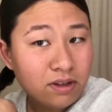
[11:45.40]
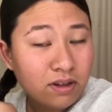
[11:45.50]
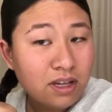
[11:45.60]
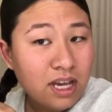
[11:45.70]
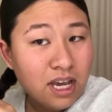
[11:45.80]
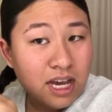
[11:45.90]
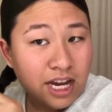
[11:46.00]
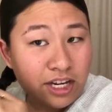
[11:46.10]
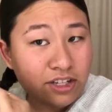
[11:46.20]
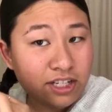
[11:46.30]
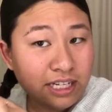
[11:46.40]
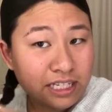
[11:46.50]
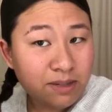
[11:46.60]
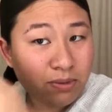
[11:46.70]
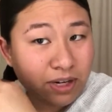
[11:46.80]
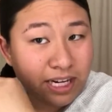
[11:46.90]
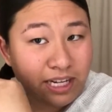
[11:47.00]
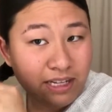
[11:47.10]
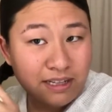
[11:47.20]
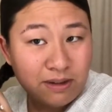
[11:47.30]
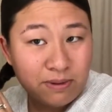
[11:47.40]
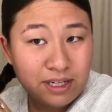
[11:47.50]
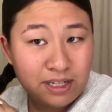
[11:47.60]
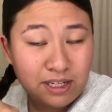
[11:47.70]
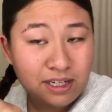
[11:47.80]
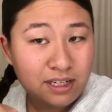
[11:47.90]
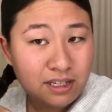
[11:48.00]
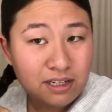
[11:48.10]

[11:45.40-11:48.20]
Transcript: So I usually like to braid it, that way